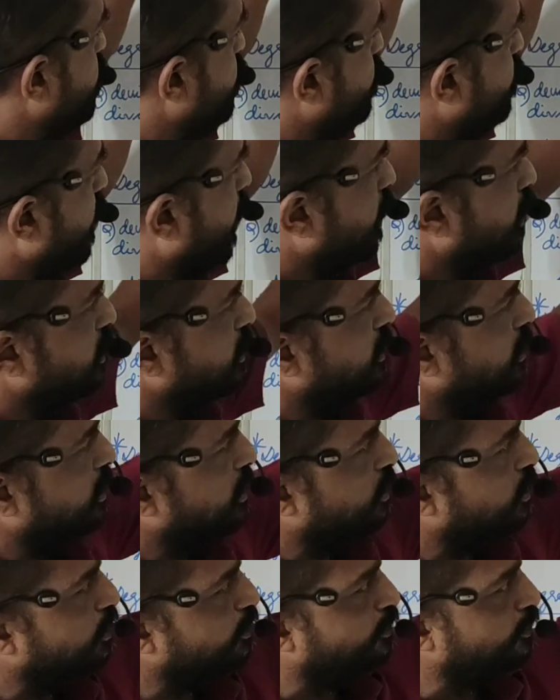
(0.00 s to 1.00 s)
a factor
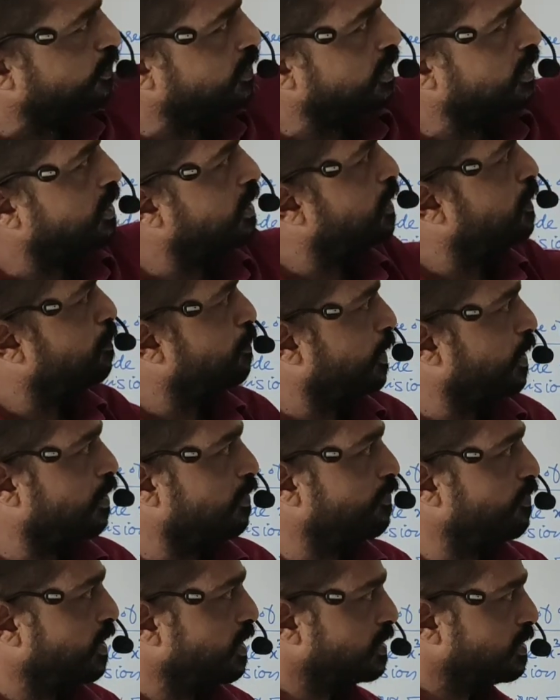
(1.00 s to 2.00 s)
of p
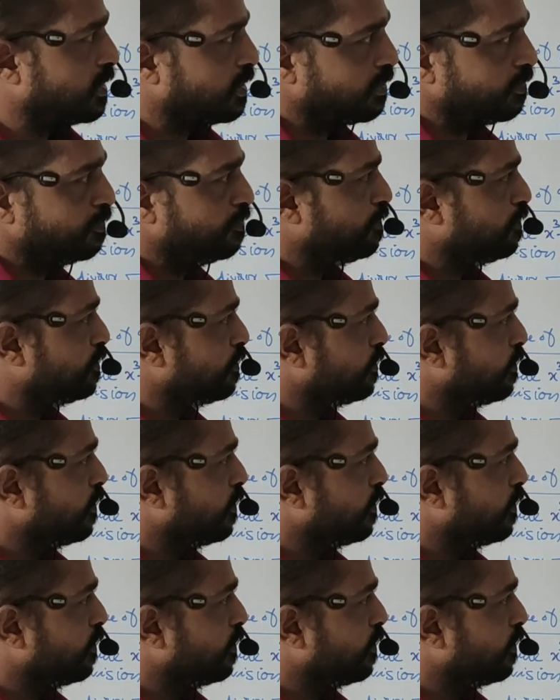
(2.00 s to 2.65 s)
of x.